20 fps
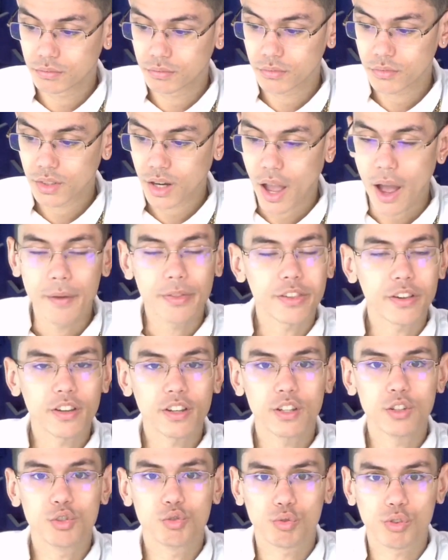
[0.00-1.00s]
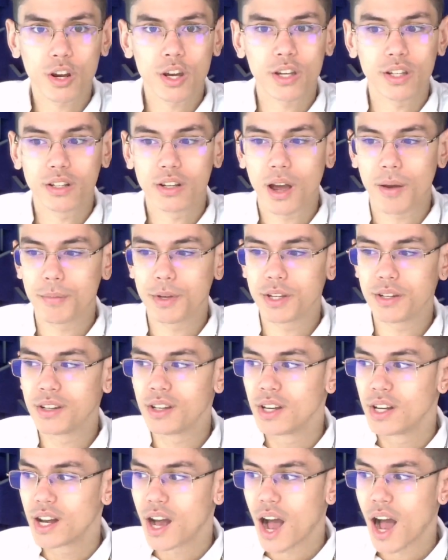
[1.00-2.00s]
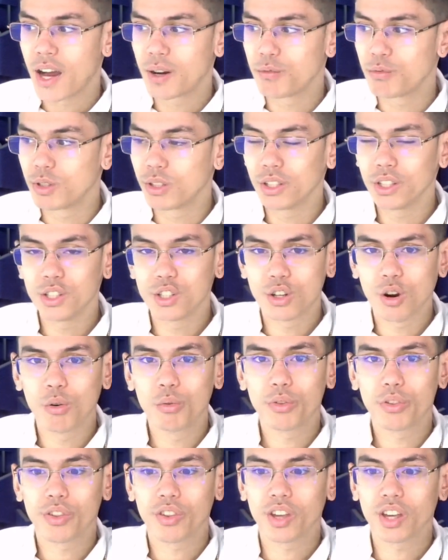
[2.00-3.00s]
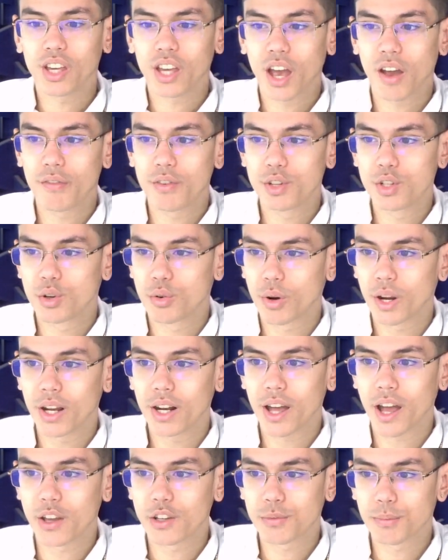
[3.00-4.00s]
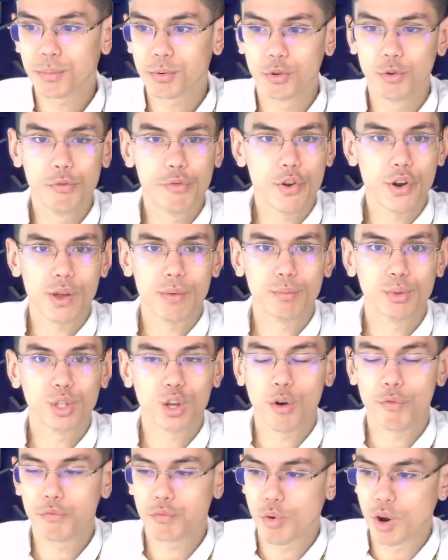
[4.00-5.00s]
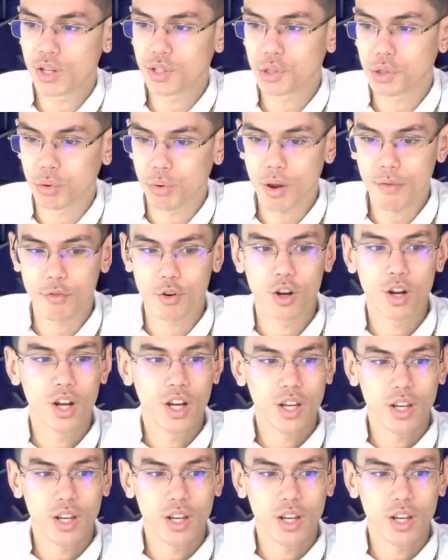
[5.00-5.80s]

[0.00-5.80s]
I think he's right. I mean, I really don't think Kevin Durant has proven himself whatsoever.